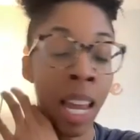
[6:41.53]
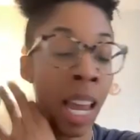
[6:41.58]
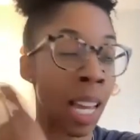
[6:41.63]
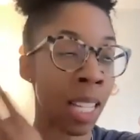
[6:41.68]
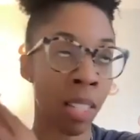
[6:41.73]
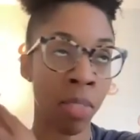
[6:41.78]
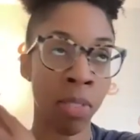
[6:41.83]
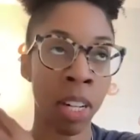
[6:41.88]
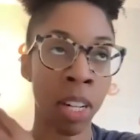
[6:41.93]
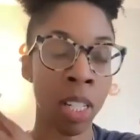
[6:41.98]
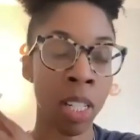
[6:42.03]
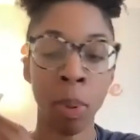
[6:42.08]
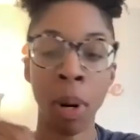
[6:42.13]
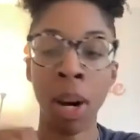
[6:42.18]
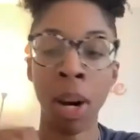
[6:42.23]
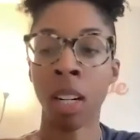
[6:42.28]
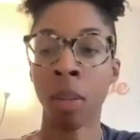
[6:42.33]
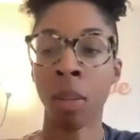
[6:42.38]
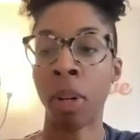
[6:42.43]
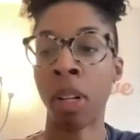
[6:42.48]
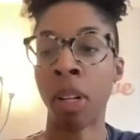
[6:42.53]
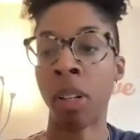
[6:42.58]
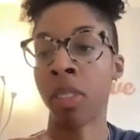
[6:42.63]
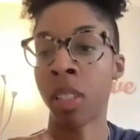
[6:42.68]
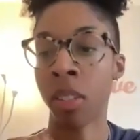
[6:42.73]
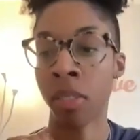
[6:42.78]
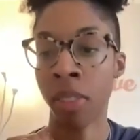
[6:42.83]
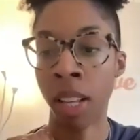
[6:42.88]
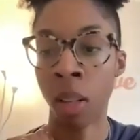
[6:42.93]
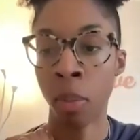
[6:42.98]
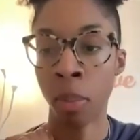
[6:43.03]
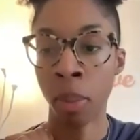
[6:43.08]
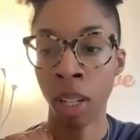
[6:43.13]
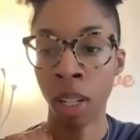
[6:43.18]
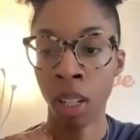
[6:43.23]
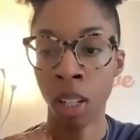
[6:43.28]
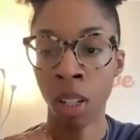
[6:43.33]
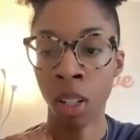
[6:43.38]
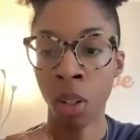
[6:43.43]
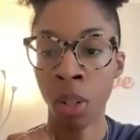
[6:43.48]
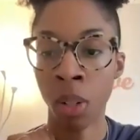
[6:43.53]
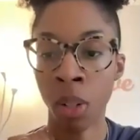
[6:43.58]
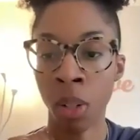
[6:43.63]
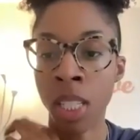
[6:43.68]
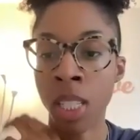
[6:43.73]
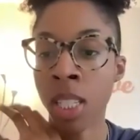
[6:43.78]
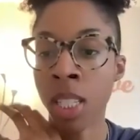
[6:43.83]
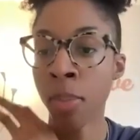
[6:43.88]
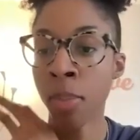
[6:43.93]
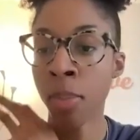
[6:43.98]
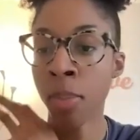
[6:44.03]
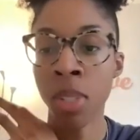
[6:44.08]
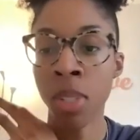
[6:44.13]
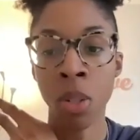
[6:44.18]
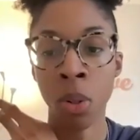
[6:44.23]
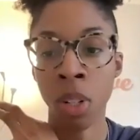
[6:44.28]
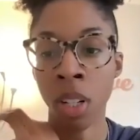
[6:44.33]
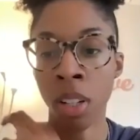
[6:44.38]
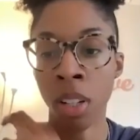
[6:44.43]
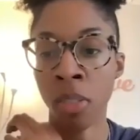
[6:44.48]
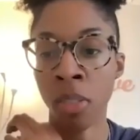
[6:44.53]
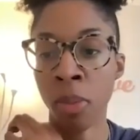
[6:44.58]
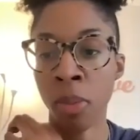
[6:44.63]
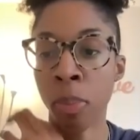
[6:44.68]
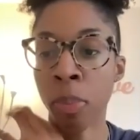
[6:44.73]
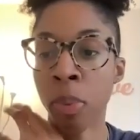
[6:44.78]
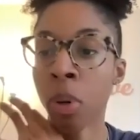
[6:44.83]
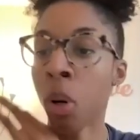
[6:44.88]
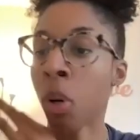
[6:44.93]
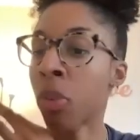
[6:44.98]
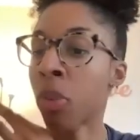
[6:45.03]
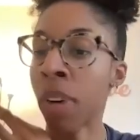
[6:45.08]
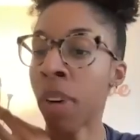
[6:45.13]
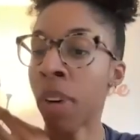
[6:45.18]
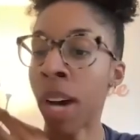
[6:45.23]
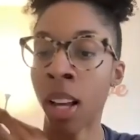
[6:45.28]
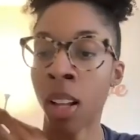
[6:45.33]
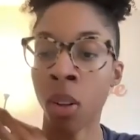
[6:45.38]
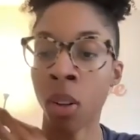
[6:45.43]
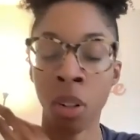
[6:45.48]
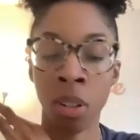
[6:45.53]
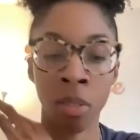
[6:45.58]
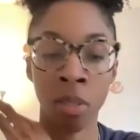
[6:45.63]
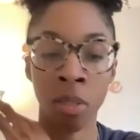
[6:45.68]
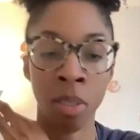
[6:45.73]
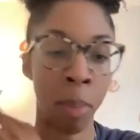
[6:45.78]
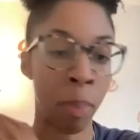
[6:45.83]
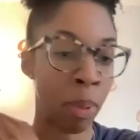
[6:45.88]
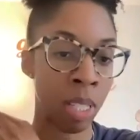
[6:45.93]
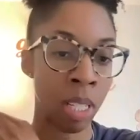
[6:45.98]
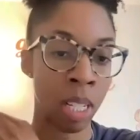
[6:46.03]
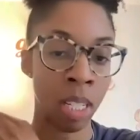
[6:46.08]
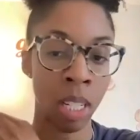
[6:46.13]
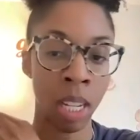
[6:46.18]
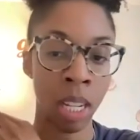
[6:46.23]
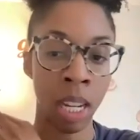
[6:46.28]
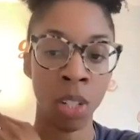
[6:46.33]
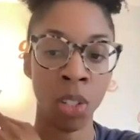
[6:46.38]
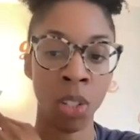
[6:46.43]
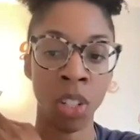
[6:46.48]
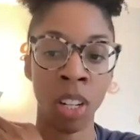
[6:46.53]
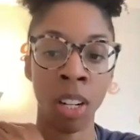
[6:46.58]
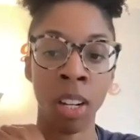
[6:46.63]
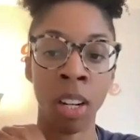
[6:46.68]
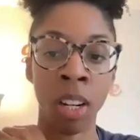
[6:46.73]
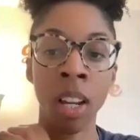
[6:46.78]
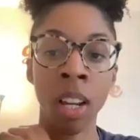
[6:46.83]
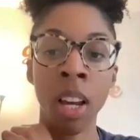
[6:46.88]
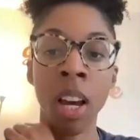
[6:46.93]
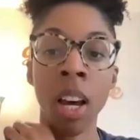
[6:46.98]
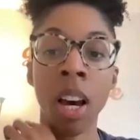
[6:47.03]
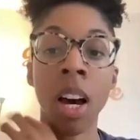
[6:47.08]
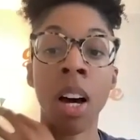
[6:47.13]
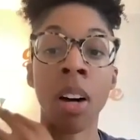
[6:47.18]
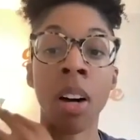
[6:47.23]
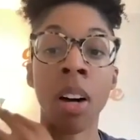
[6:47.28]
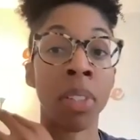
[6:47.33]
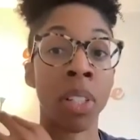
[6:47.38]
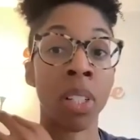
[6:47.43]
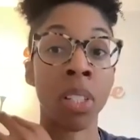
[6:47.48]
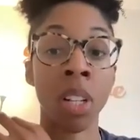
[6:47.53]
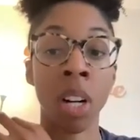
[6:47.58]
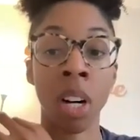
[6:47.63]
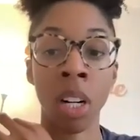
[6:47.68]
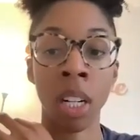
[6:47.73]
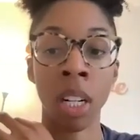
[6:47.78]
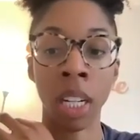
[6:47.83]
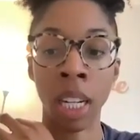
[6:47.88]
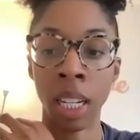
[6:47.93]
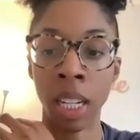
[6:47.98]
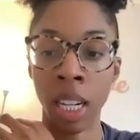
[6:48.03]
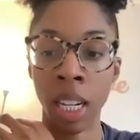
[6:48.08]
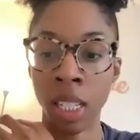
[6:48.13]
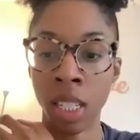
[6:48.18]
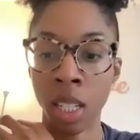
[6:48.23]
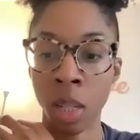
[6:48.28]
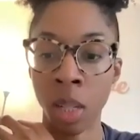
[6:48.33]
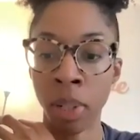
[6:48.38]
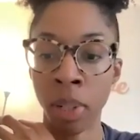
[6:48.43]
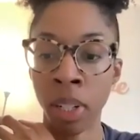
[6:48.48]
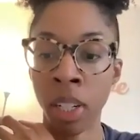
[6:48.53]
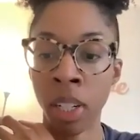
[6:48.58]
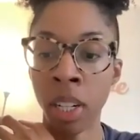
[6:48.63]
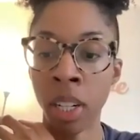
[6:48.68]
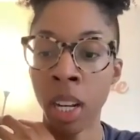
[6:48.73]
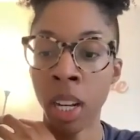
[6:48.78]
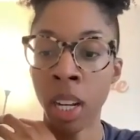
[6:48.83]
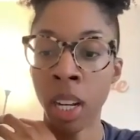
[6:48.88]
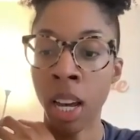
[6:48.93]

as far as product development go, it's some sort of profile or representation of your target customer.